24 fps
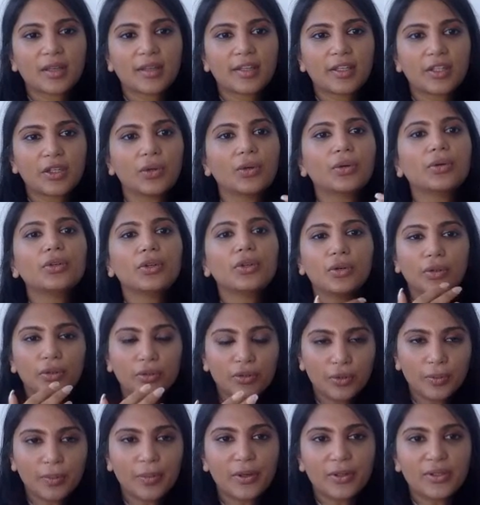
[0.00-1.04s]

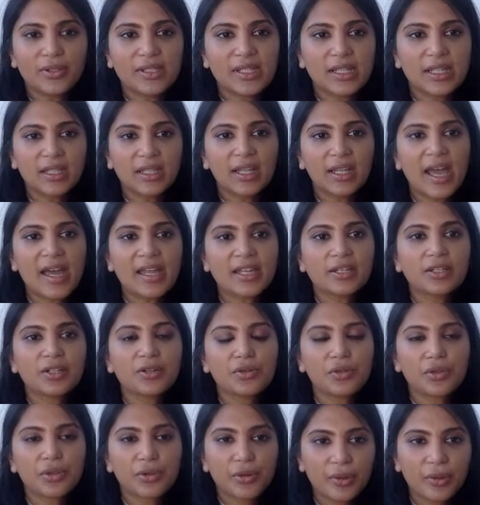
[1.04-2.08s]
you're posting that
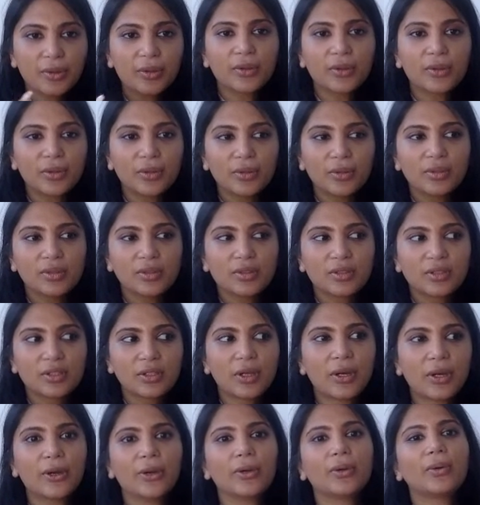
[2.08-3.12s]
through to
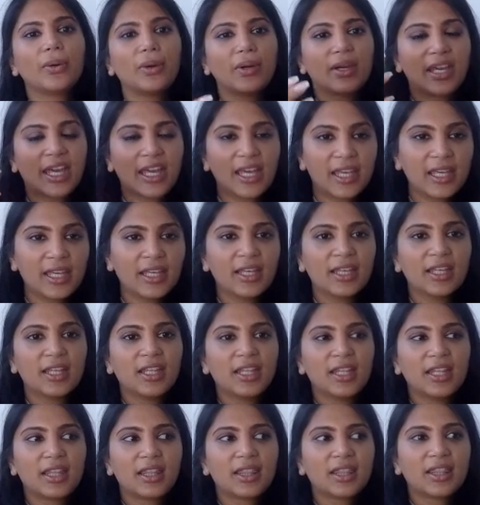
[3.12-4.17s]
go, okay,
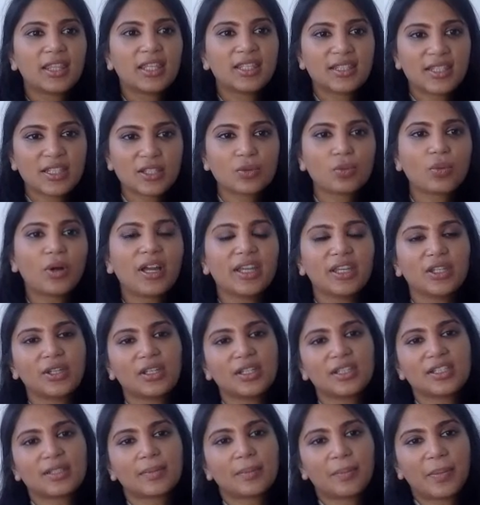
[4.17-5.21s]
this is why you
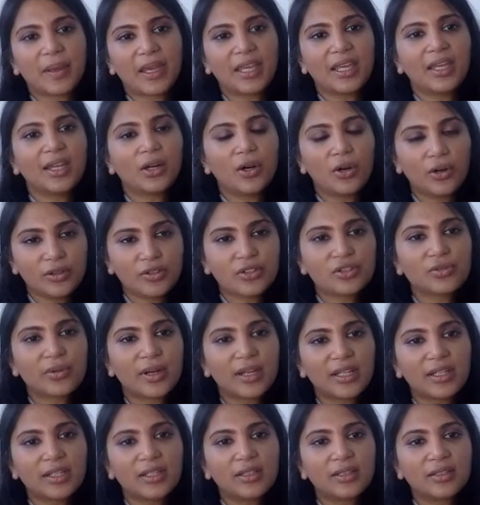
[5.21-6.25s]
need to be on
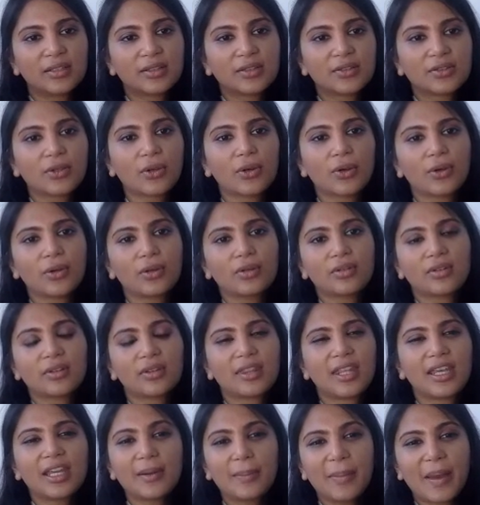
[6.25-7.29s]
Treiner. So
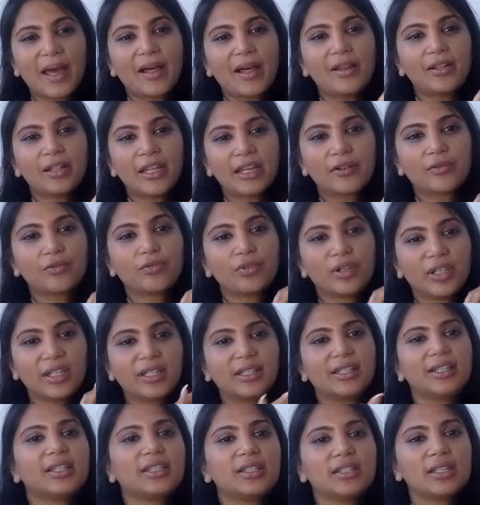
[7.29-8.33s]
think about like
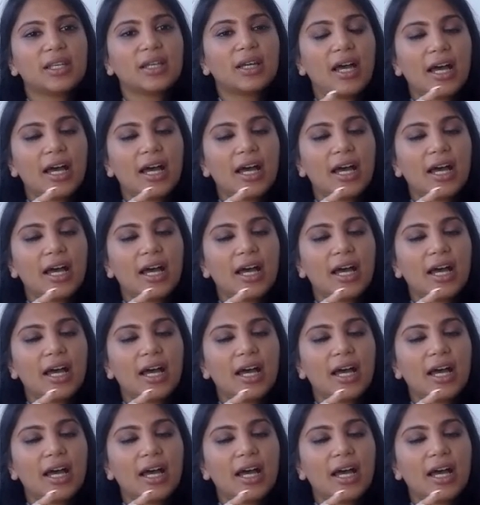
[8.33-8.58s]
really